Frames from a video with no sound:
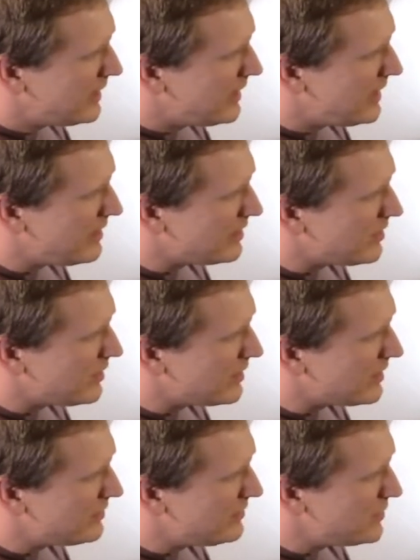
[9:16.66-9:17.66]
and then
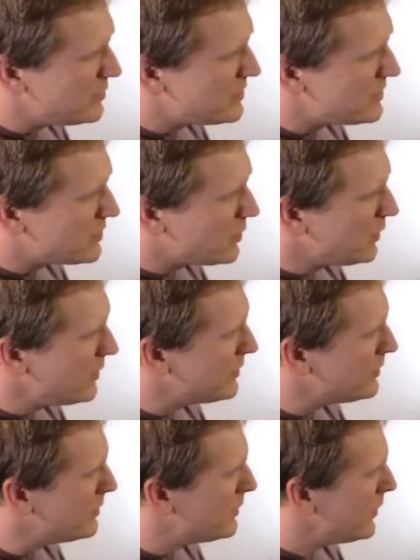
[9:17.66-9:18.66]
click on View
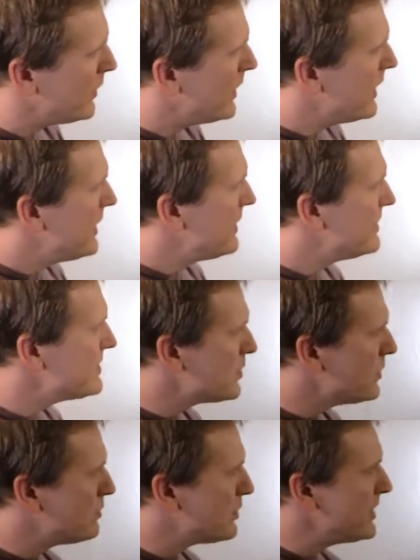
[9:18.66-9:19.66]
Tutorial, this
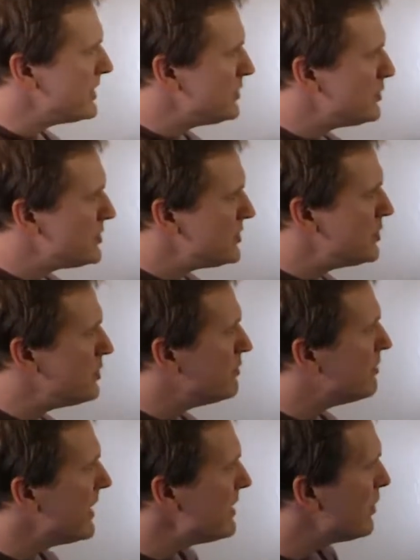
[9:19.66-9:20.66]
will bring you to
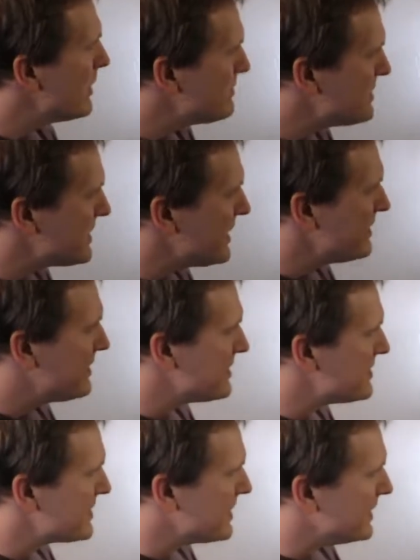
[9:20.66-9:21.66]
my website
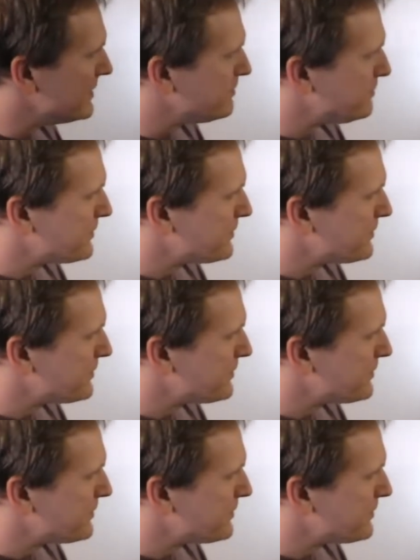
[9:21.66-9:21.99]
this time